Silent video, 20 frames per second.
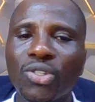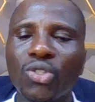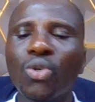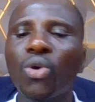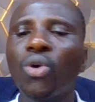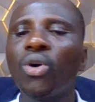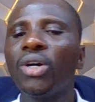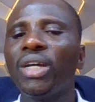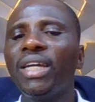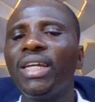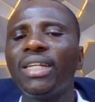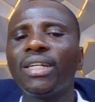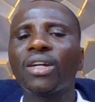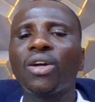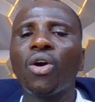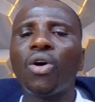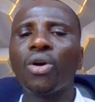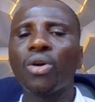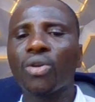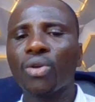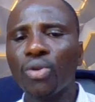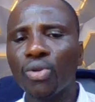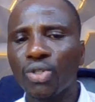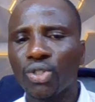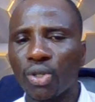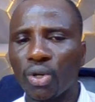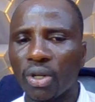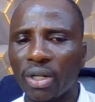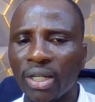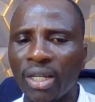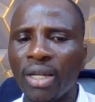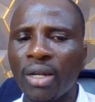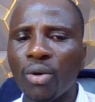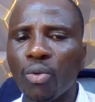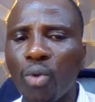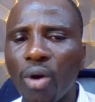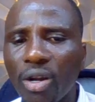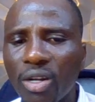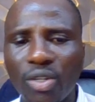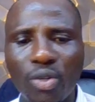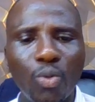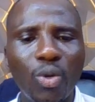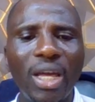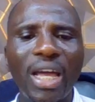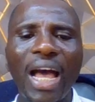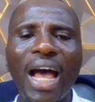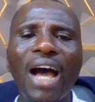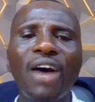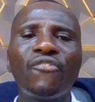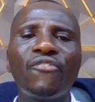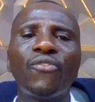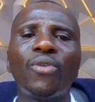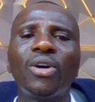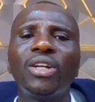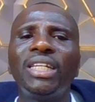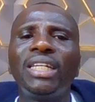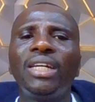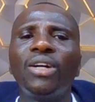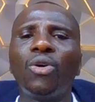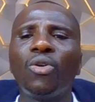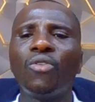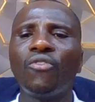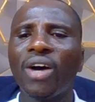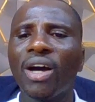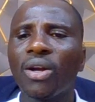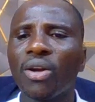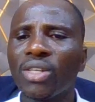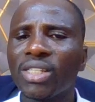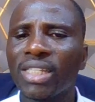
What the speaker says: So in conclusion, what do we have for the overall